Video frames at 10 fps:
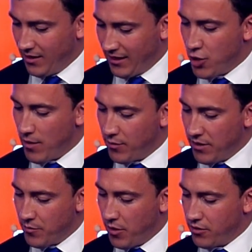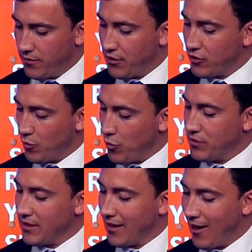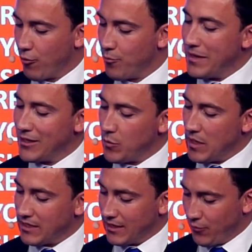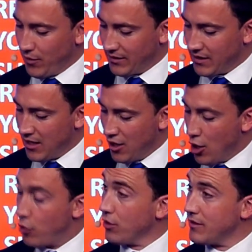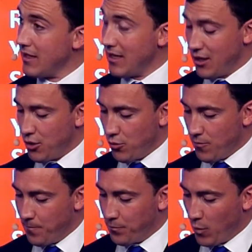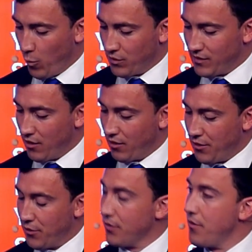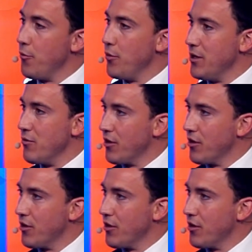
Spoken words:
Can you recommend a partner for distributing our B2B deliveries across the EU once they are cleared through EU